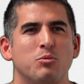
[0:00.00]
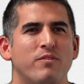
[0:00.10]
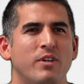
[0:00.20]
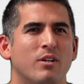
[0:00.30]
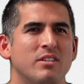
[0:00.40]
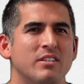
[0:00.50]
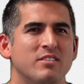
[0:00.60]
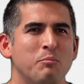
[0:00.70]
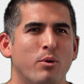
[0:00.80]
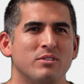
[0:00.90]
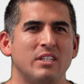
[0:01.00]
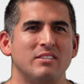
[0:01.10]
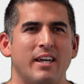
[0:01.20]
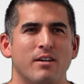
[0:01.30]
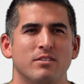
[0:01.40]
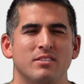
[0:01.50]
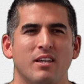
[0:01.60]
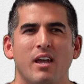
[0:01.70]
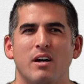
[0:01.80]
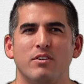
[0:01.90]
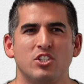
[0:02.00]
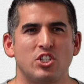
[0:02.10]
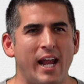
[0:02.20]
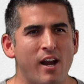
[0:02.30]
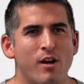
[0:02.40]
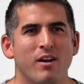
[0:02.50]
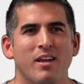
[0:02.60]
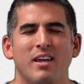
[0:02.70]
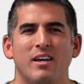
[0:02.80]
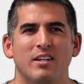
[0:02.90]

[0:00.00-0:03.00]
is revealed in the simple details of a chair,